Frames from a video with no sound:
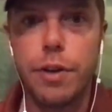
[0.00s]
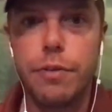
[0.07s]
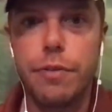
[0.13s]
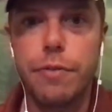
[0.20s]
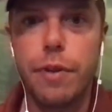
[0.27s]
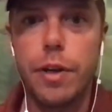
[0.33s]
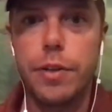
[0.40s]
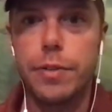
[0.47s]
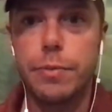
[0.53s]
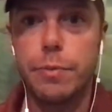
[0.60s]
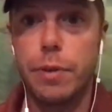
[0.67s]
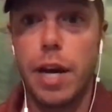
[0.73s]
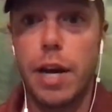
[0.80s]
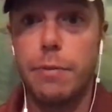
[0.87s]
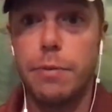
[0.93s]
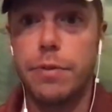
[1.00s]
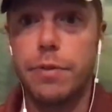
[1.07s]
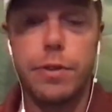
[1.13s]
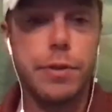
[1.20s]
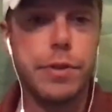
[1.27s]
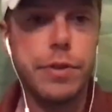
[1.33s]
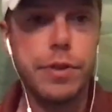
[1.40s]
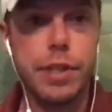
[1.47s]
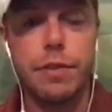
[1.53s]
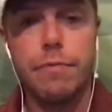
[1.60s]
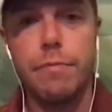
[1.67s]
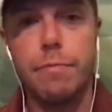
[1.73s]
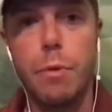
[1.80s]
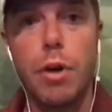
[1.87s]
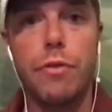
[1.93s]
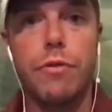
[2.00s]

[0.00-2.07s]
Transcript: as far as what I was noticing months